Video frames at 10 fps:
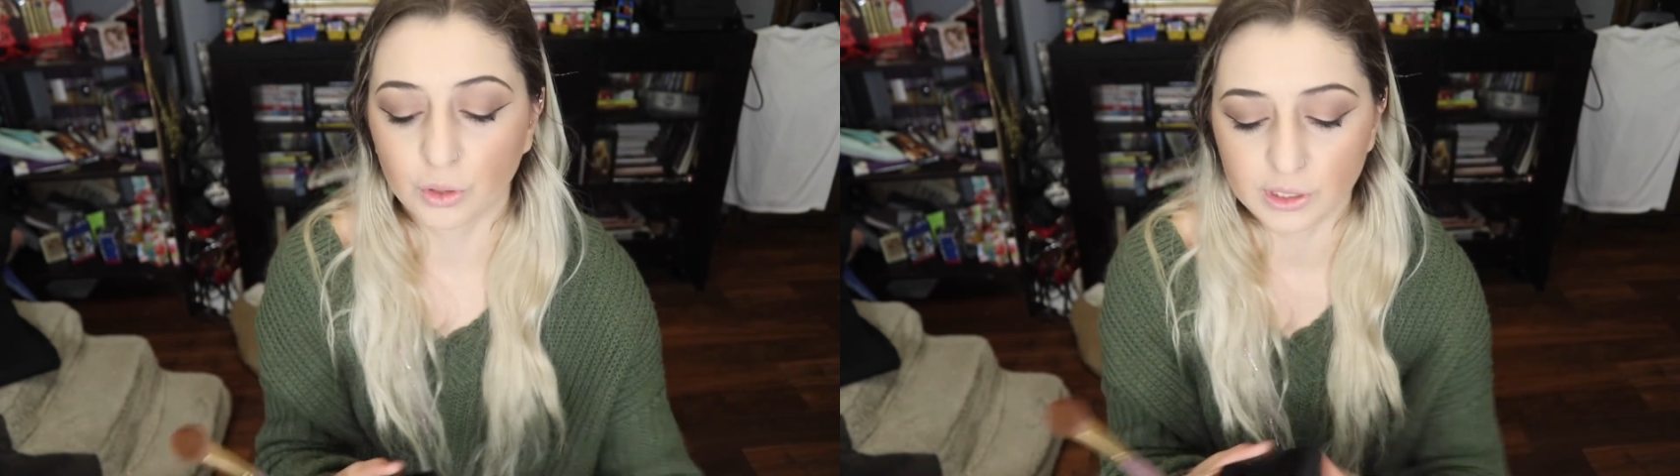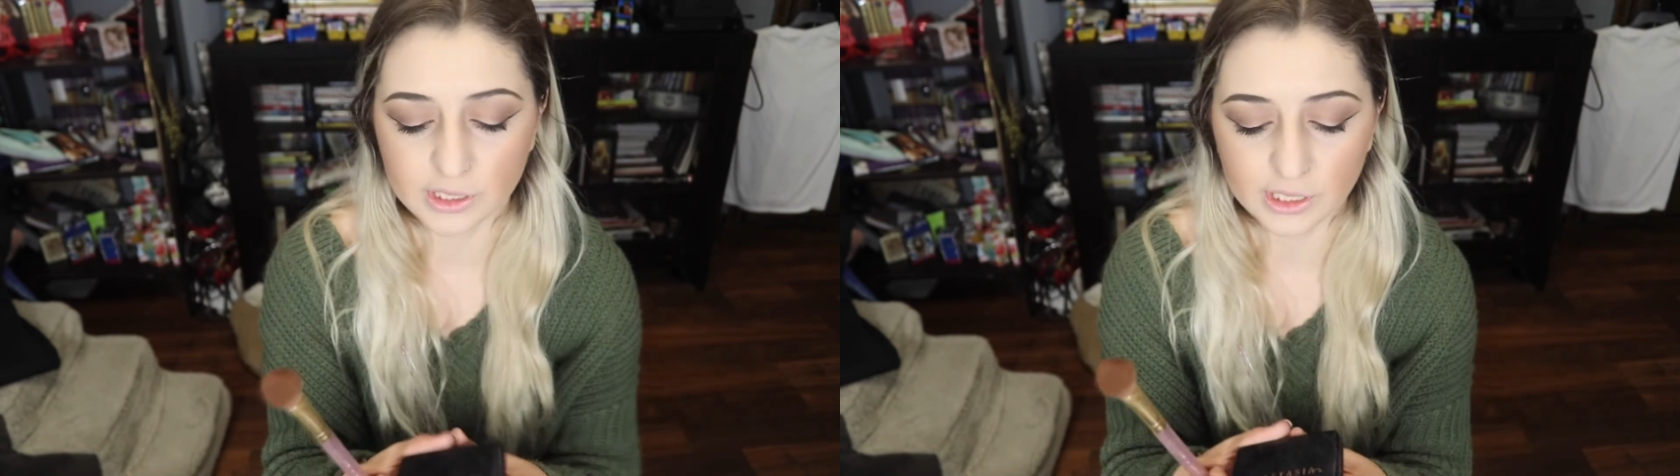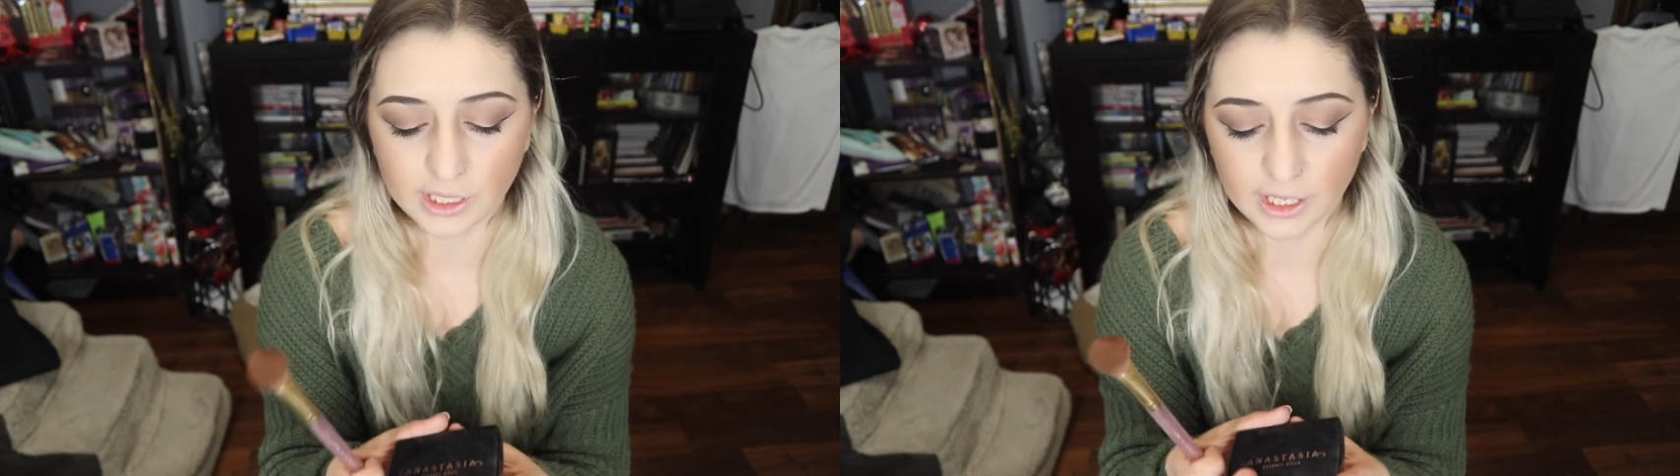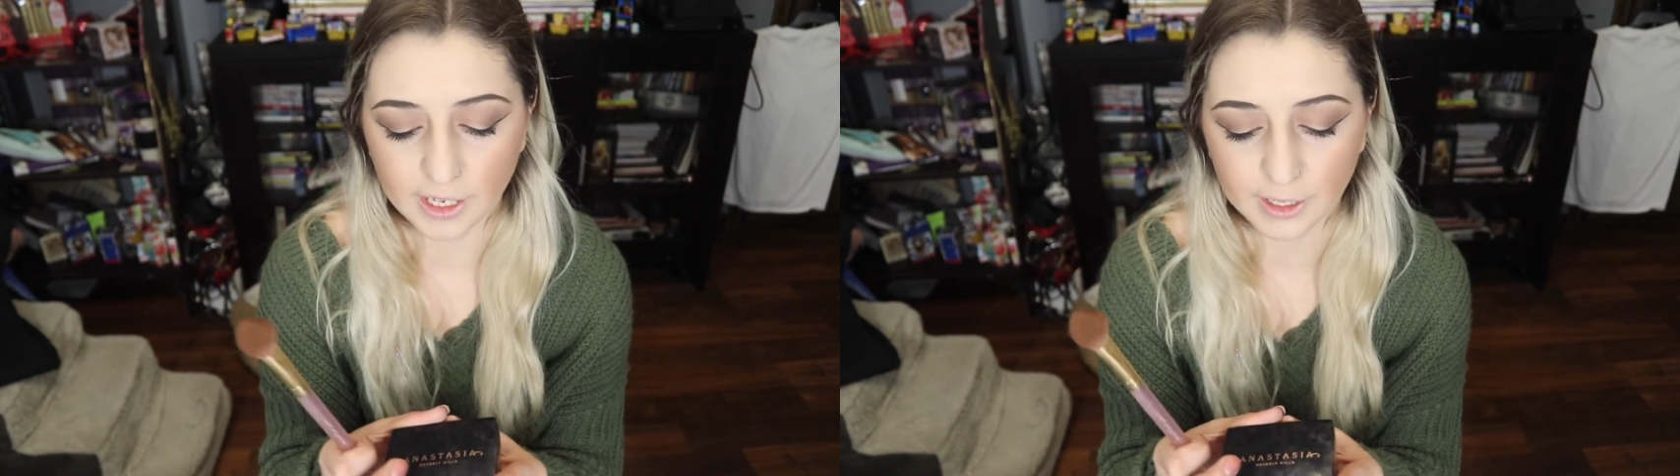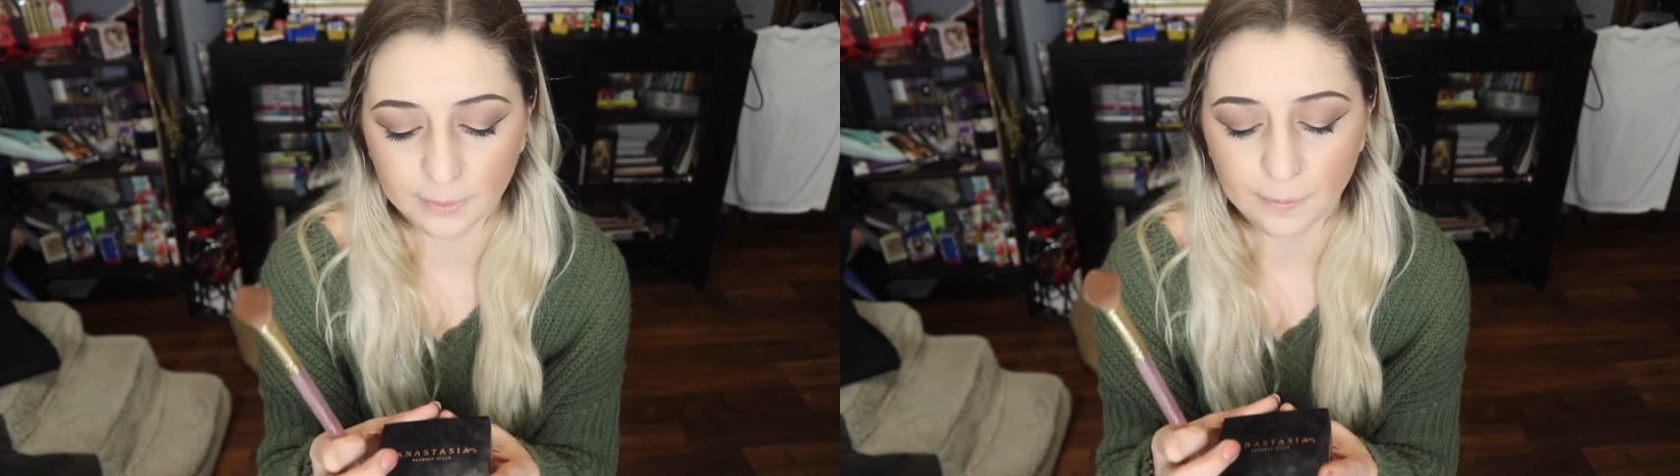once
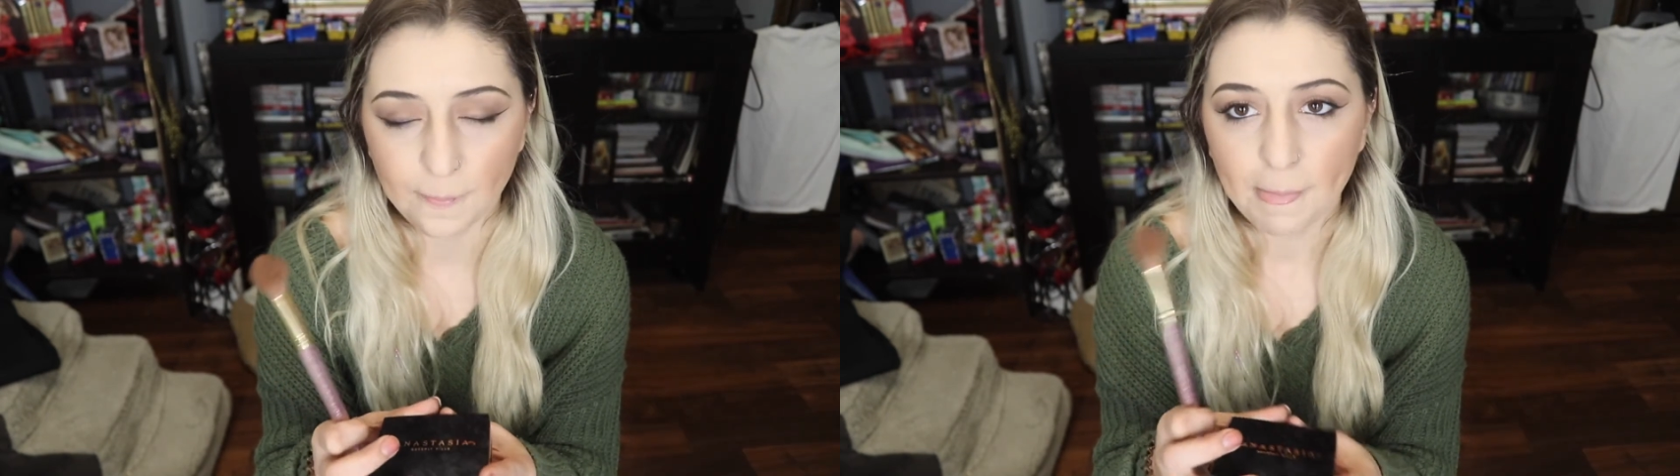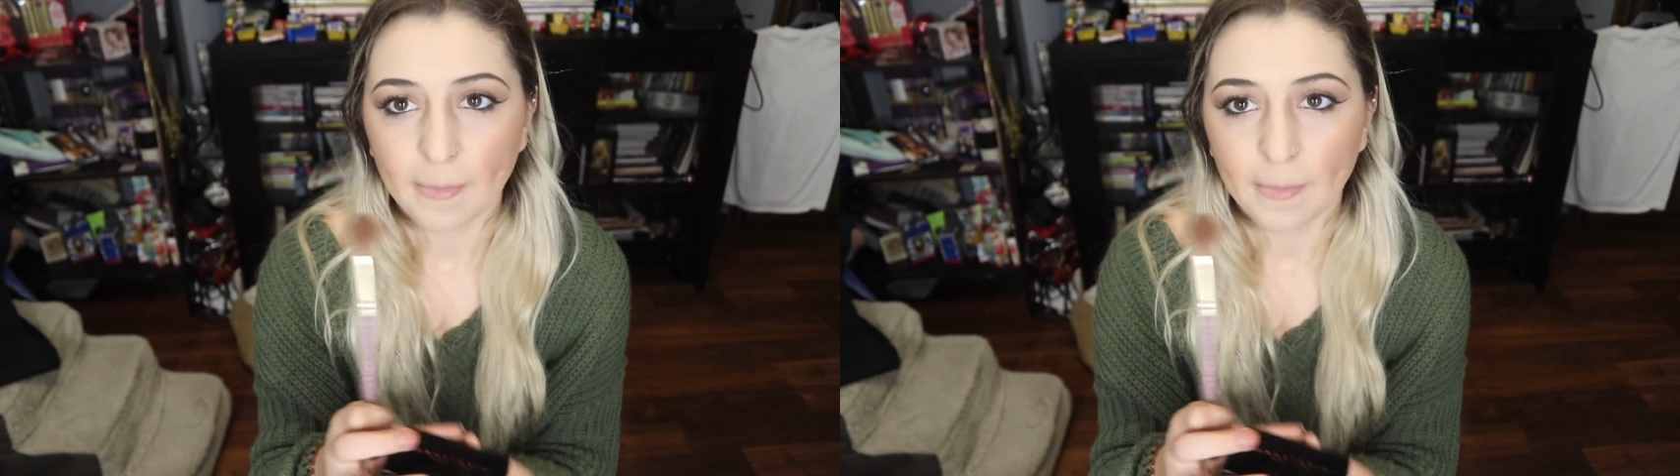again,